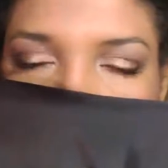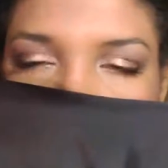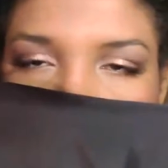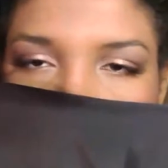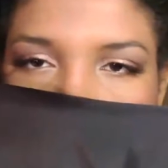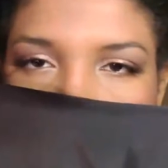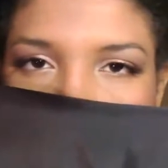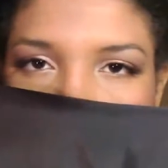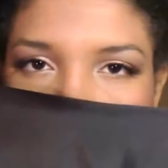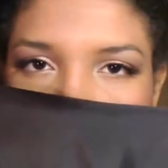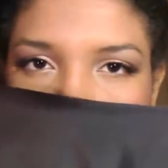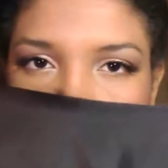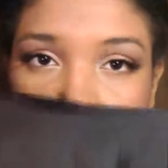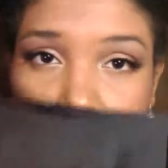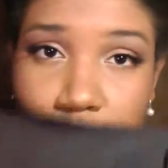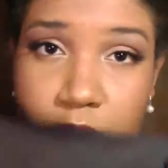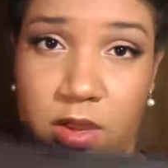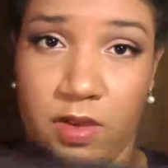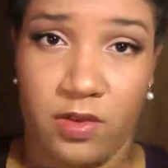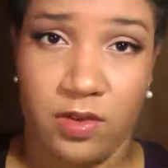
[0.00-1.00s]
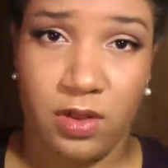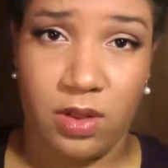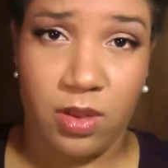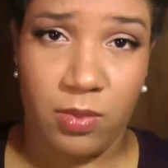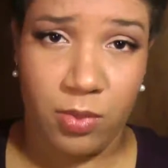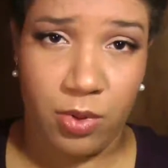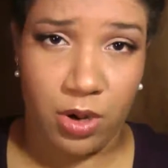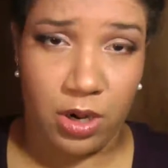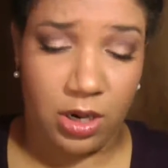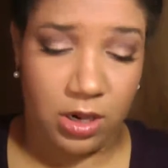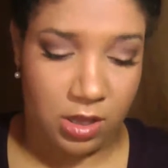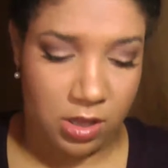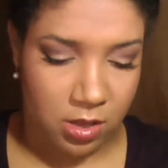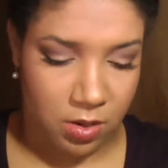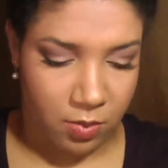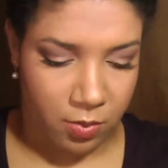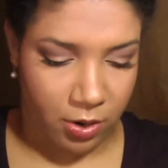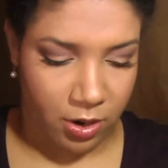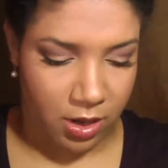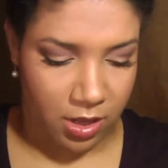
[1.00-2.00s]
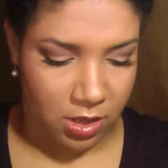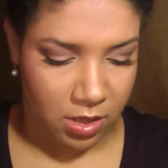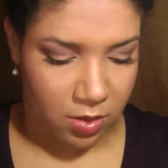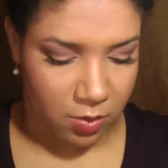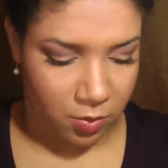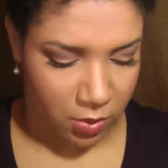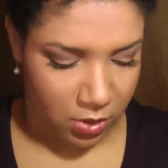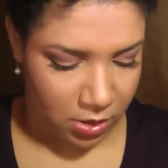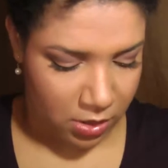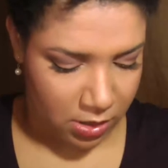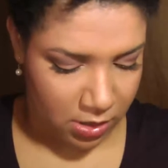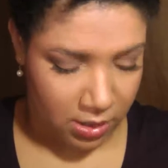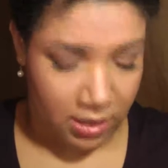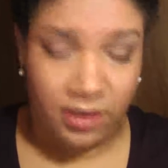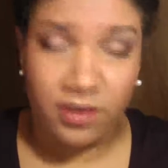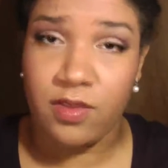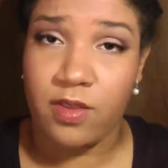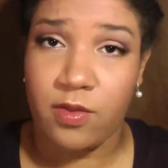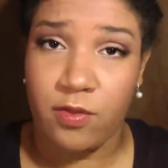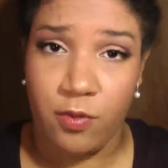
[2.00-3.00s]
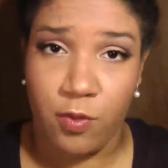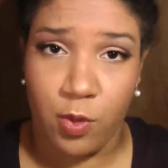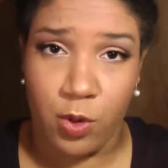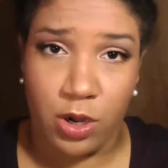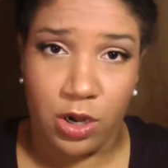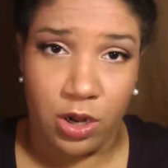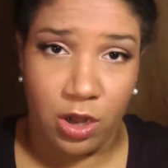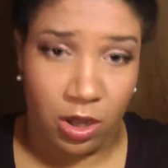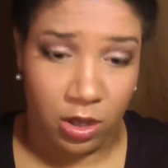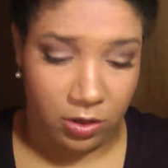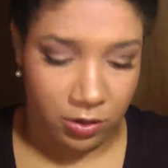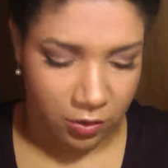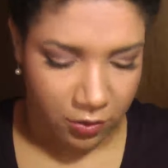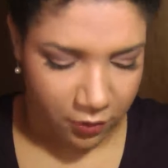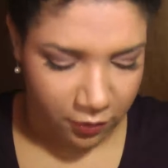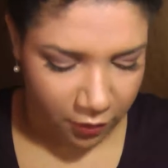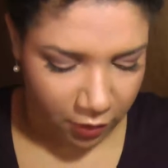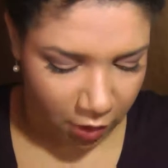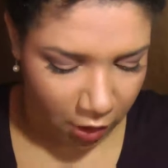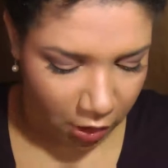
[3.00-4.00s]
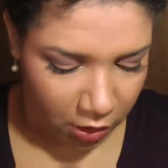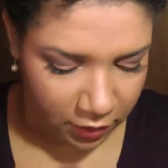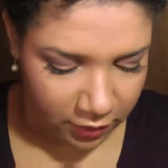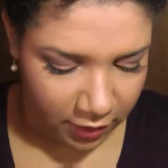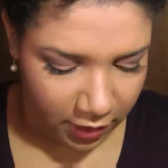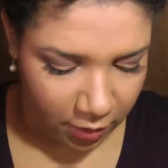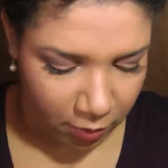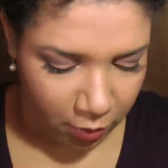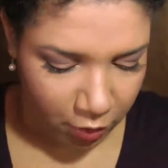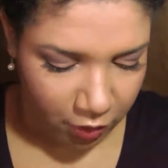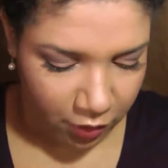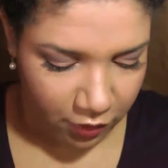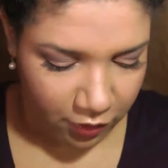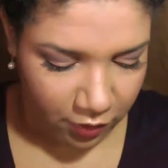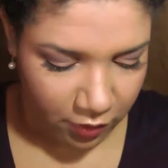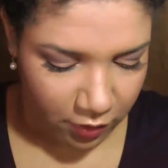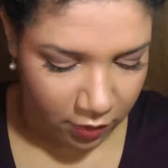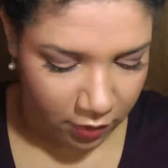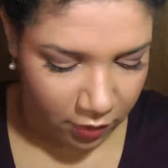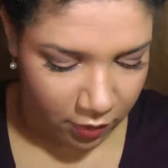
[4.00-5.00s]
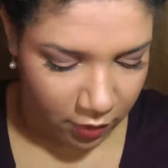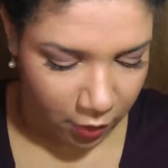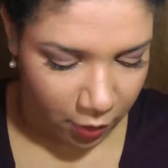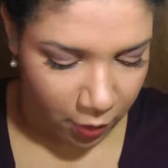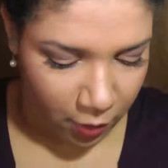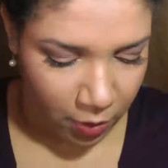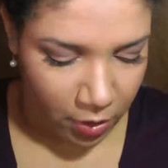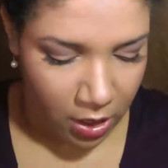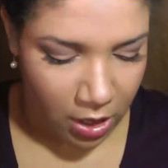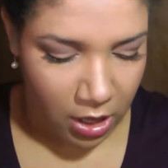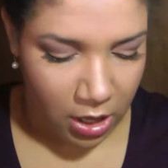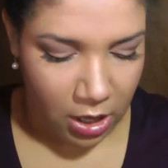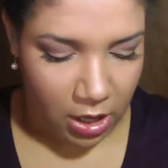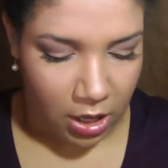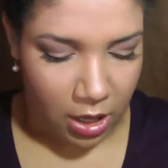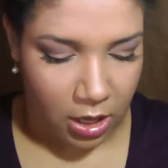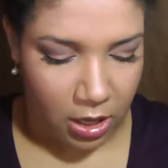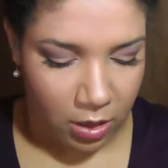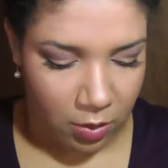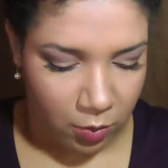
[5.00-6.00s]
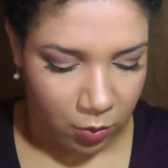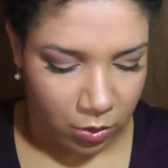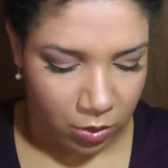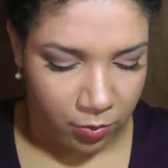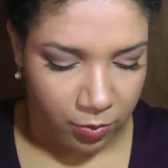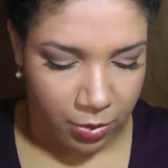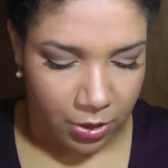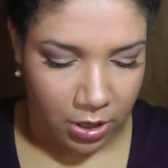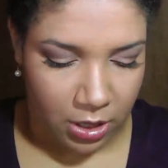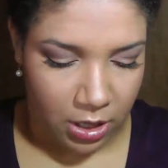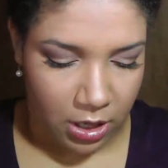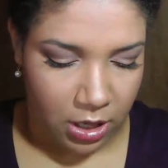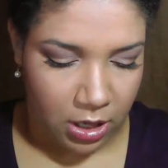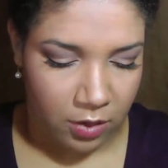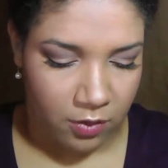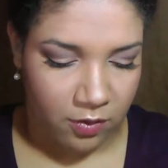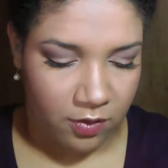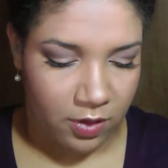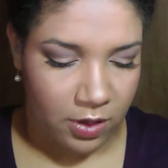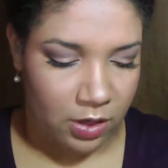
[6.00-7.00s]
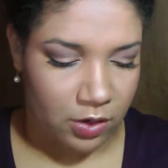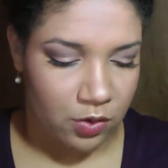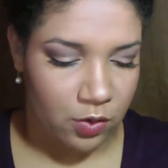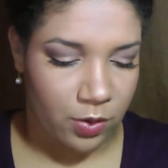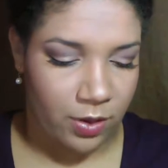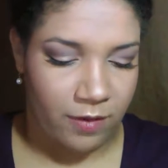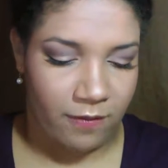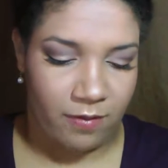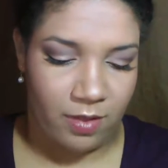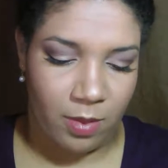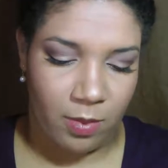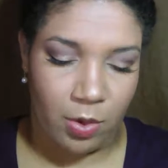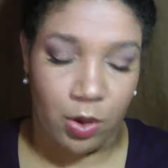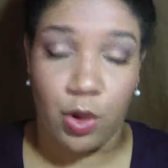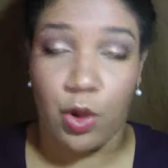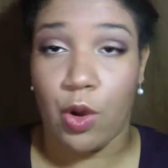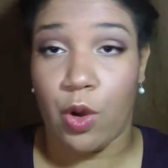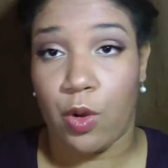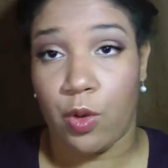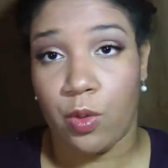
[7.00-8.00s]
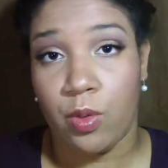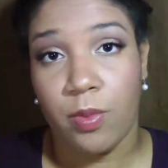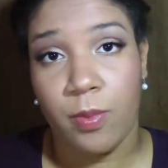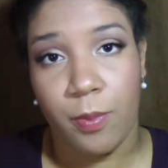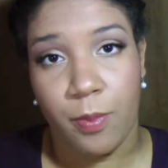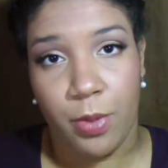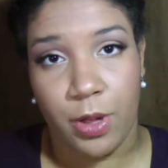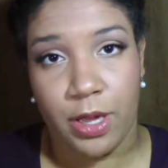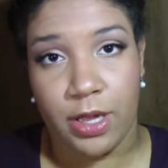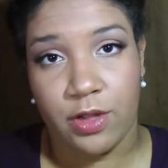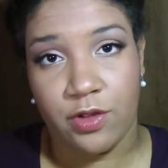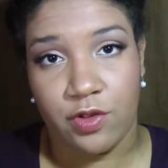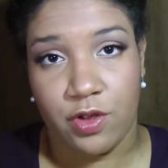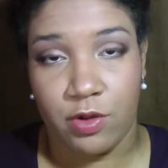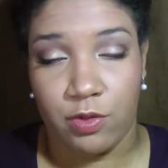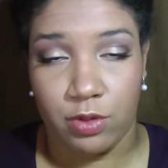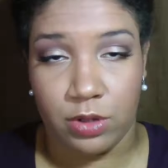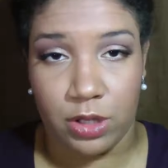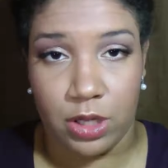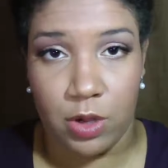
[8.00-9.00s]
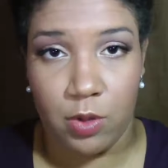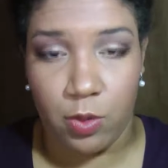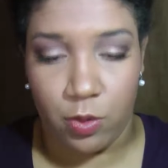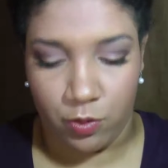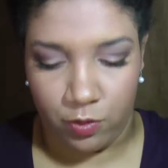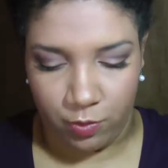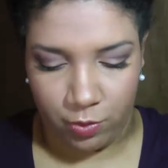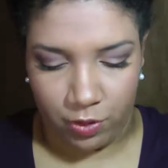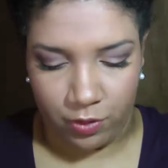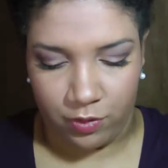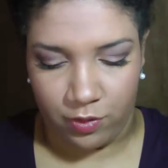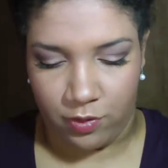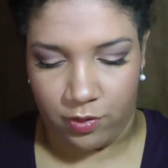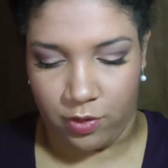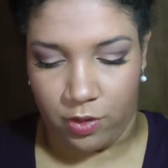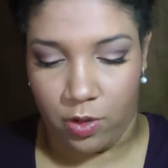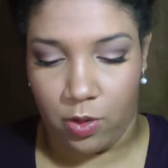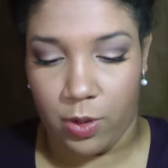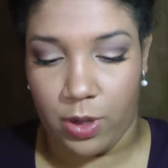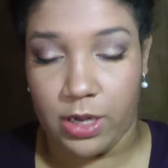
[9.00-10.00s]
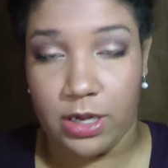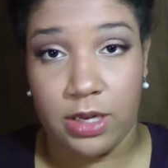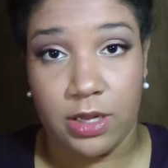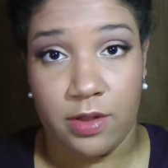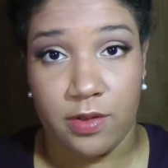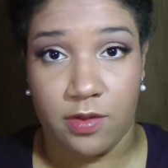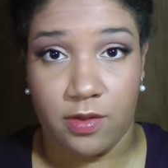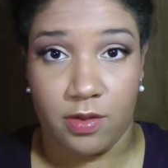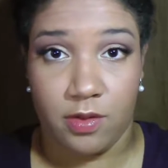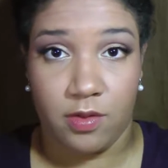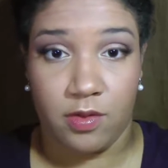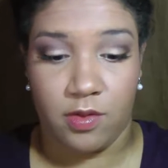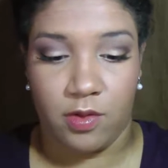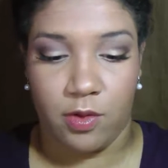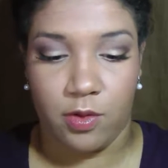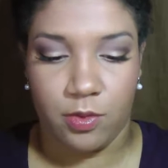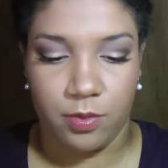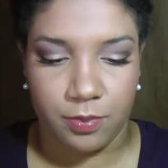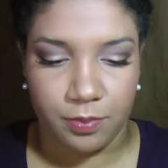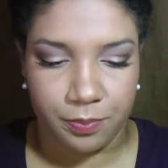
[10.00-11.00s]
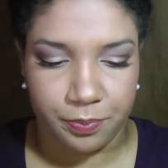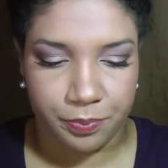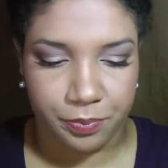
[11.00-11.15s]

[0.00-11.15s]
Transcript: and it was actually a pretty decent price. It was less than $40 for all 10 brushes, so it will be interesting to give them a go, but generally Kohl's brushes are quite decent, so